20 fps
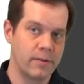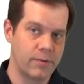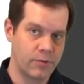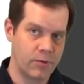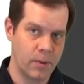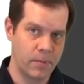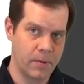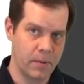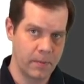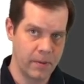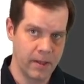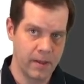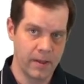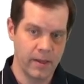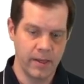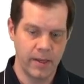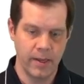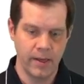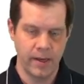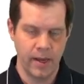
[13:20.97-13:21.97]

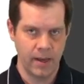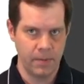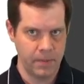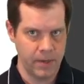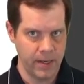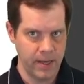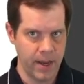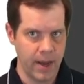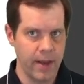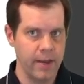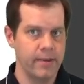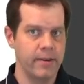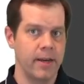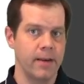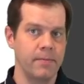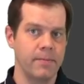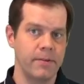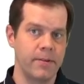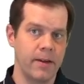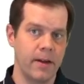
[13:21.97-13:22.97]
scriptability API
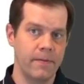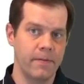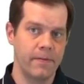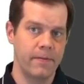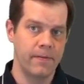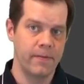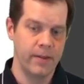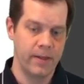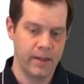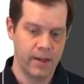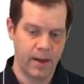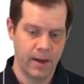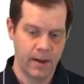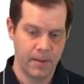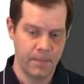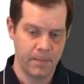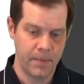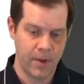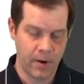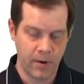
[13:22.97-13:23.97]
type stuff
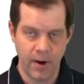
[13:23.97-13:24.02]
um,